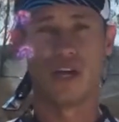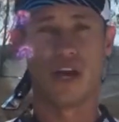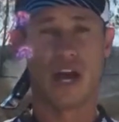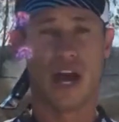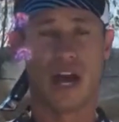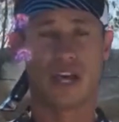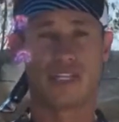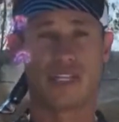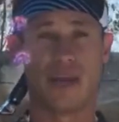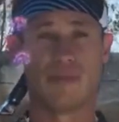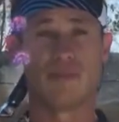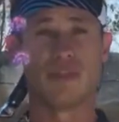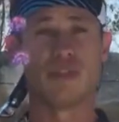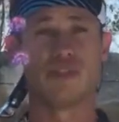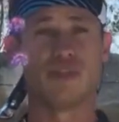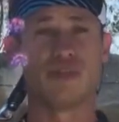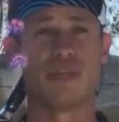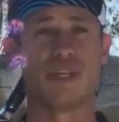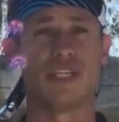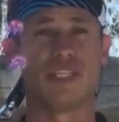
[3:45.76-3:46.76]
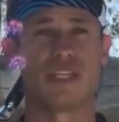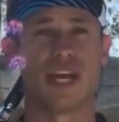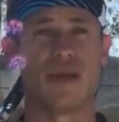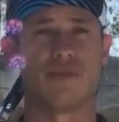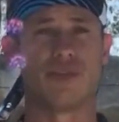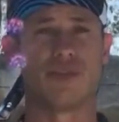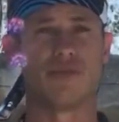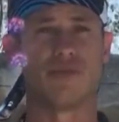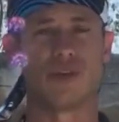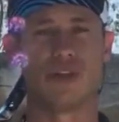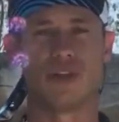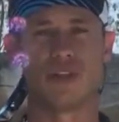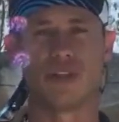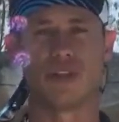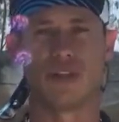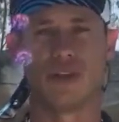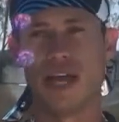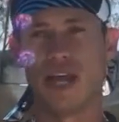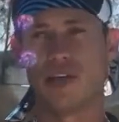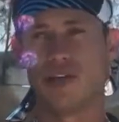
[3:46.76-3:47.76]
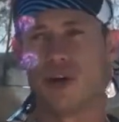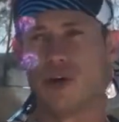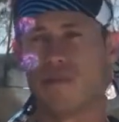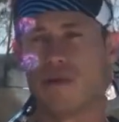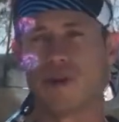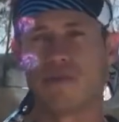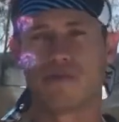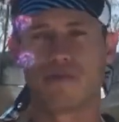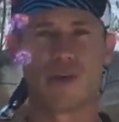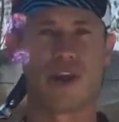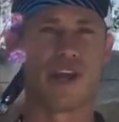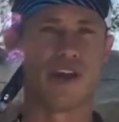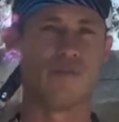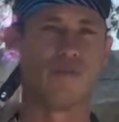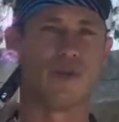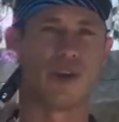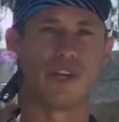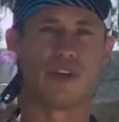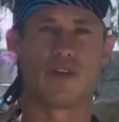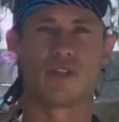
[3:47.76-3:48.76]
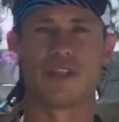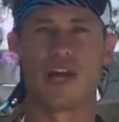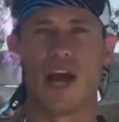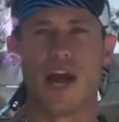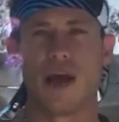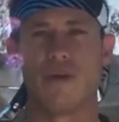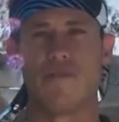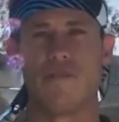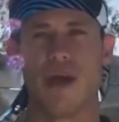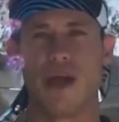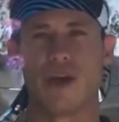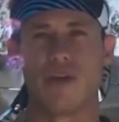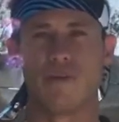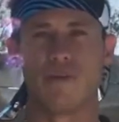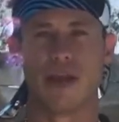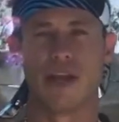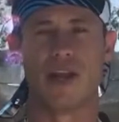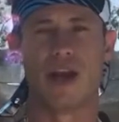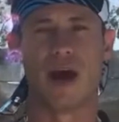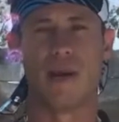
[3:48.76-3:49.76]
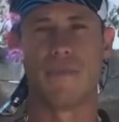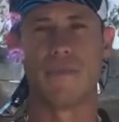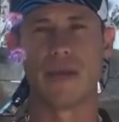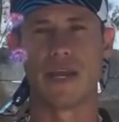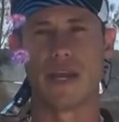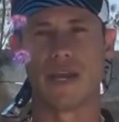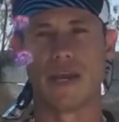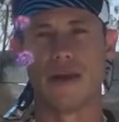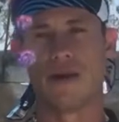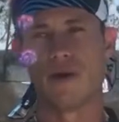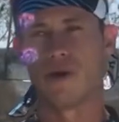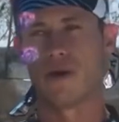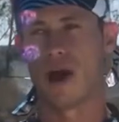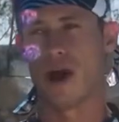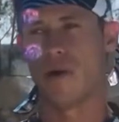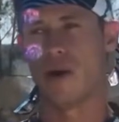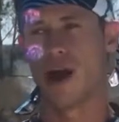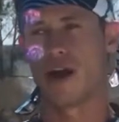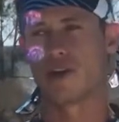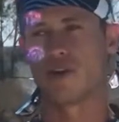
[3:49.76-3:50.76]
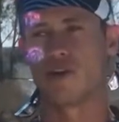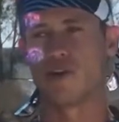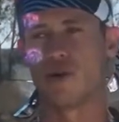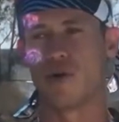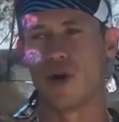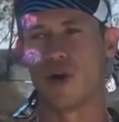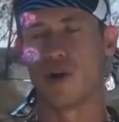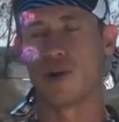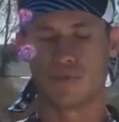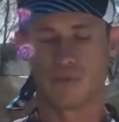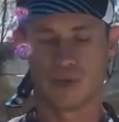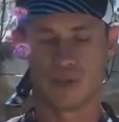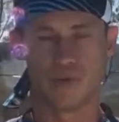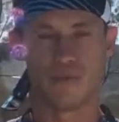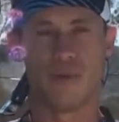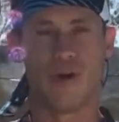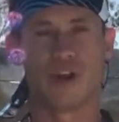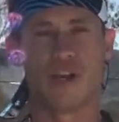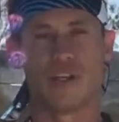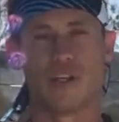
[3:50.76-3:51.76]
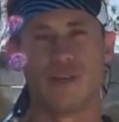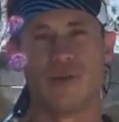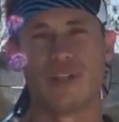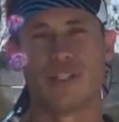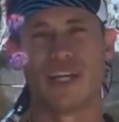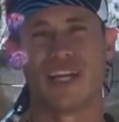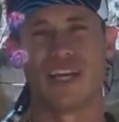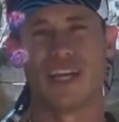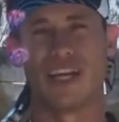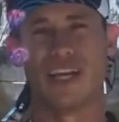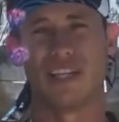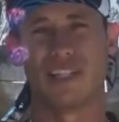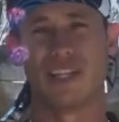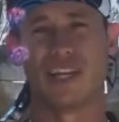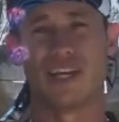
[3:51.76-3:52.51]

attempt to do these types of drills. Don't be afraid of what your time may or may not be or how accurate you are. What you want to do is